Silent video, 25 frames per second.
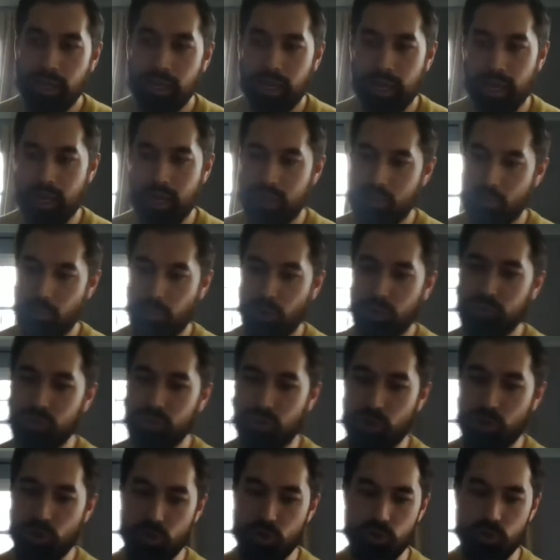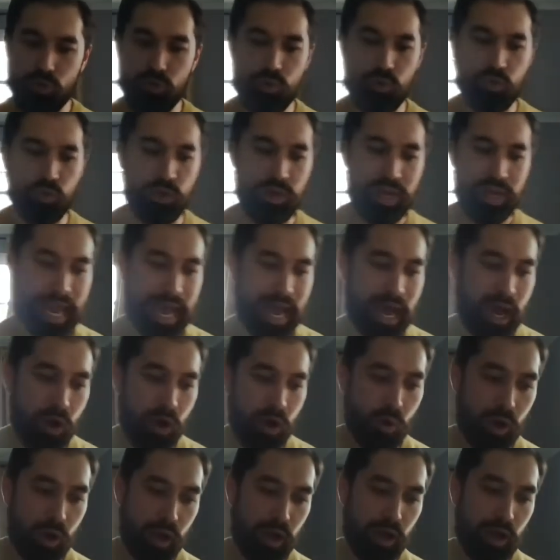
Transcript: and the person who now